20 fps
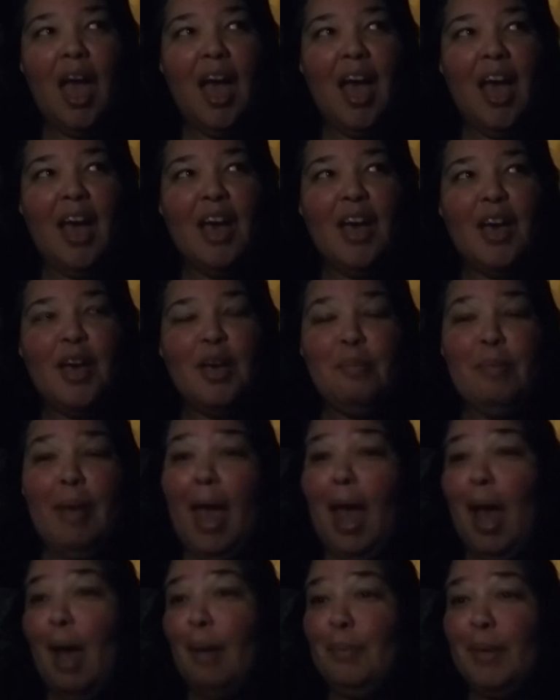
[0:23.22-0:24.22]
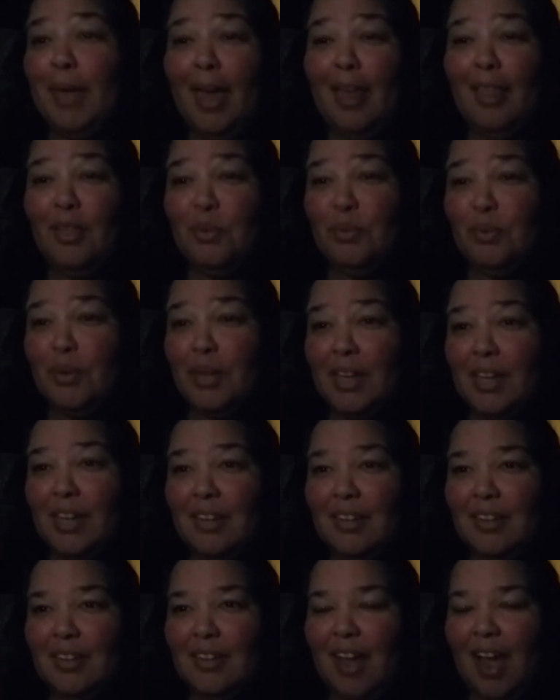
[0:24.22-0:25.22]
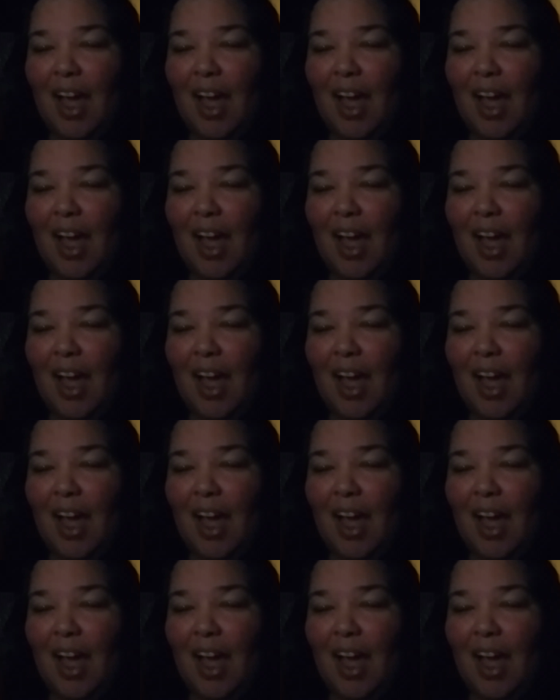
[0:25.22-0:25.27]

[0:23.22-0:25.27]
Happy Halloween.